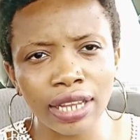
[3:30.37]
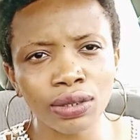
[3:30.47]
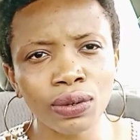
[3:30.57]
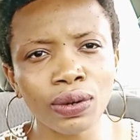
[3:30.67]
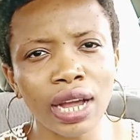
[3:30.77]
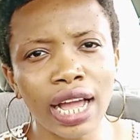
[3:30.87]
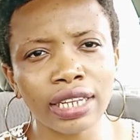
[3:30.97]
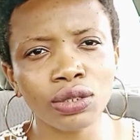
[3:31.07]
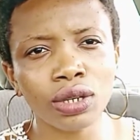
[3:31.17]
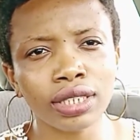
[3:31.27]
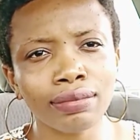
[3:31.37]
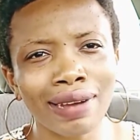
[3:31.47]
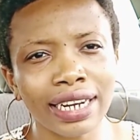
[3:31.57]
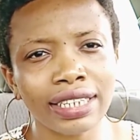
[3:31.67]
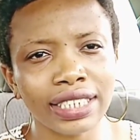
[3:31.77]
So it was
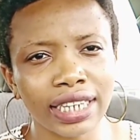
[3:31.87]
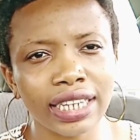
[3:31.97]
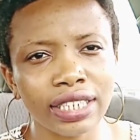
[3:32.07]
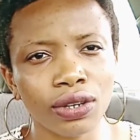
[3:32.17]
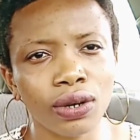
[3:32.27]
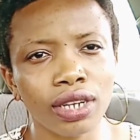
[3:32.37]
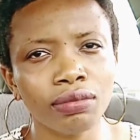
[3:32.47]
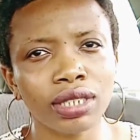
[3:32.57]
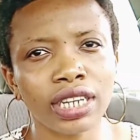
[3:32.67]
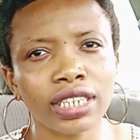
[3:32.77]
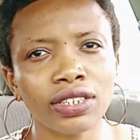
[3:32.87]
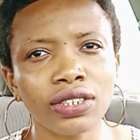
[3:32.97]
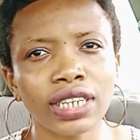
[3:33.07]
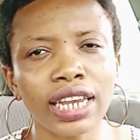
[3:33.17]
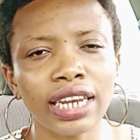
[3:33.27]
Madam Jenny calling me. There's
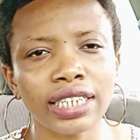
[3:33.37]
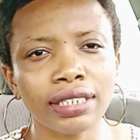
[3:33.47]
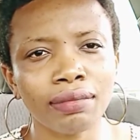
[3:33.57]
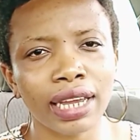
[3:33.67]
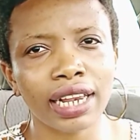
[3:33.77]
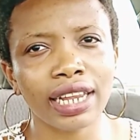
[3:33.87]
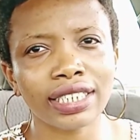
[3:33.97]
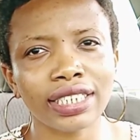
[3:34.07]
another lady in my class.